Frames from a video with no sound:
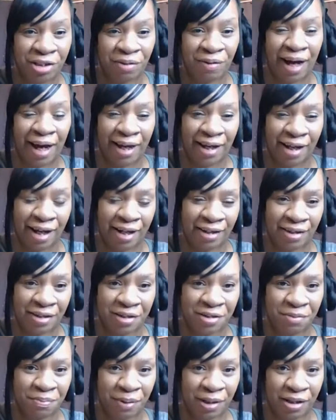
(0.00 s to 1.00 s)
So I got
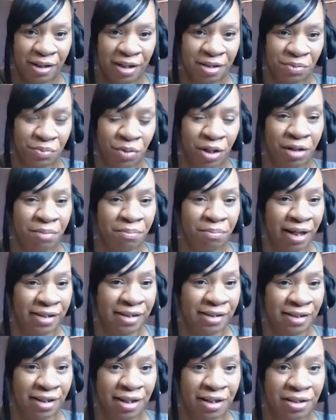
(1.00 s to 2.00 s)
this because one of my
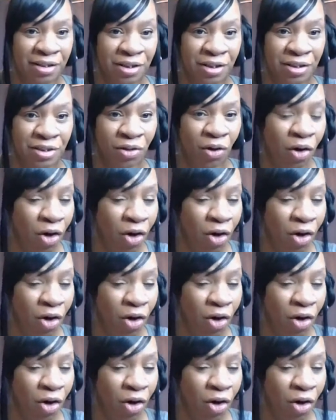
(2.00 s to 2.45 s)
sons is